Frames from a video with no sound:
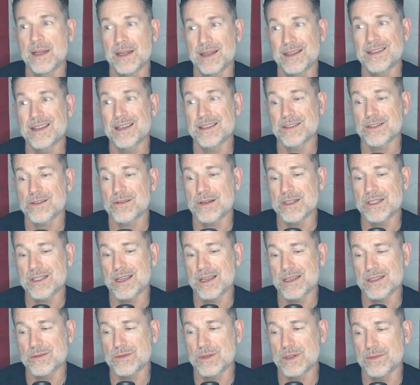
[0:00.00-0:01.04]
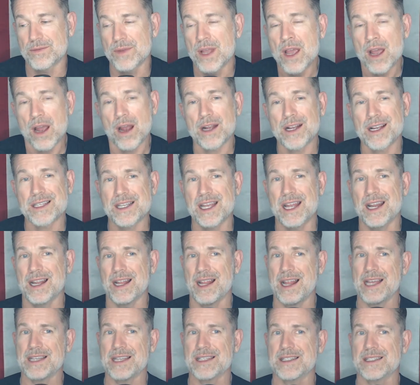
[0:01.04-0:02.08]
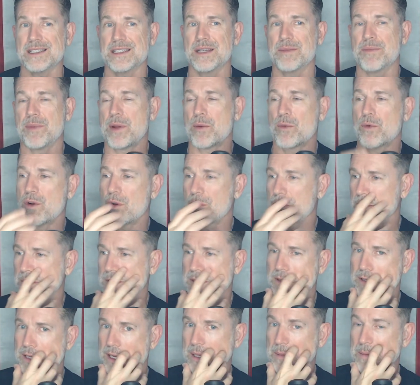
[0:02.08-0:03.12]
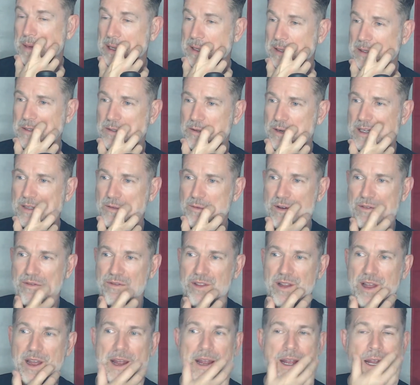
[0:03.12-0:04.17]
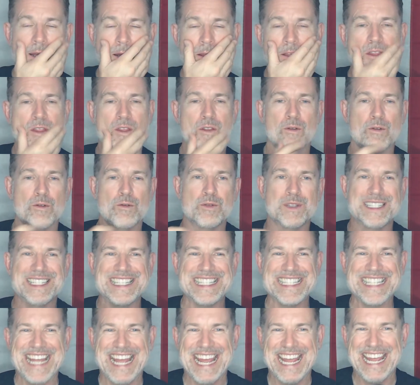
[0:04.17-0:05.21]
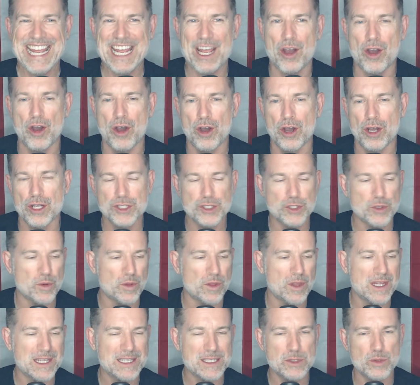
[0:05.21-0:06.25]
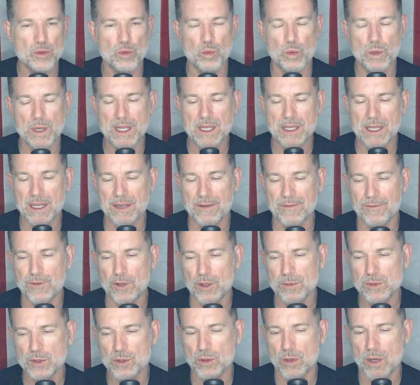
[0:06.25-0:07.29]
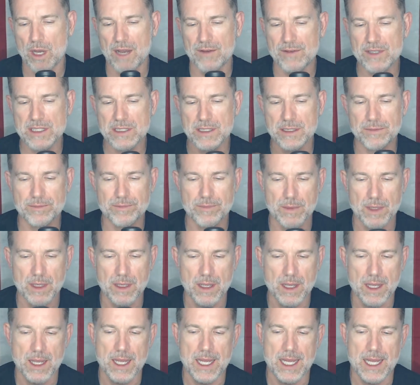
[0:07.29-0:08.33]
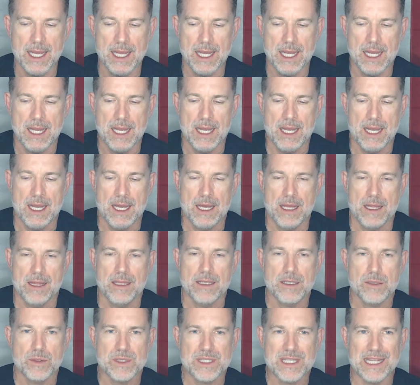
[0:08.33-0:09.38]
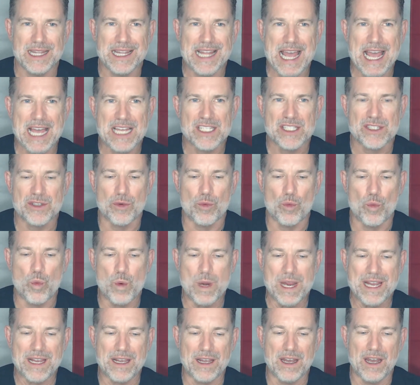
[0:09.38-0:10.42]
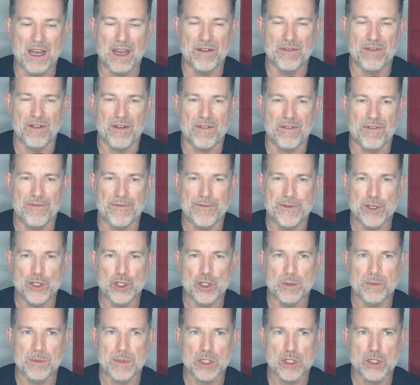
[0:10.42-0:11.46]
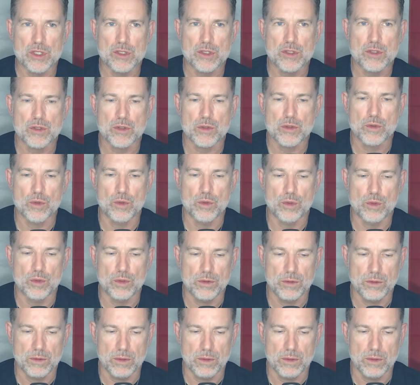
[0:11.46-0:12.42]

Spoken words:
That's a crazy ass one. All right, guys. I had a last sip and we're almost done, man. This is crazy. We're flying through today on to this week in film school. Obviously, this was the last week of film school.